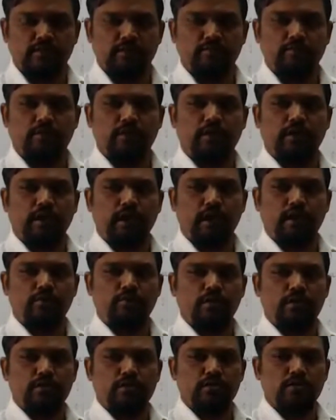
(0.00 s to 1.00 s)
but rank
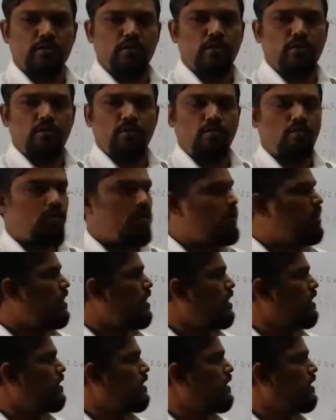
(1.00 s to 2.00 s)
was
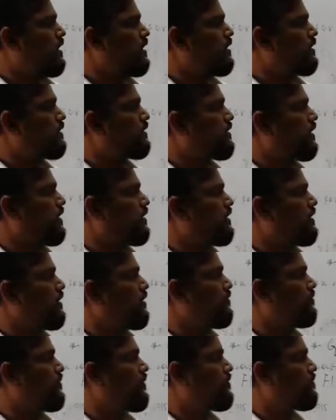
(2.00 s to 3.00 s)

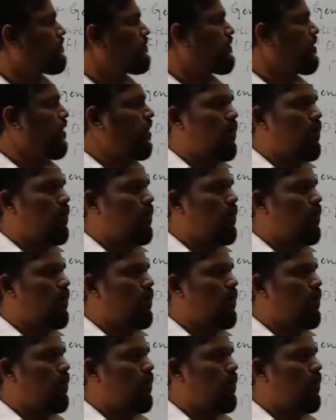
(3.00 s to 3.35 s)
135th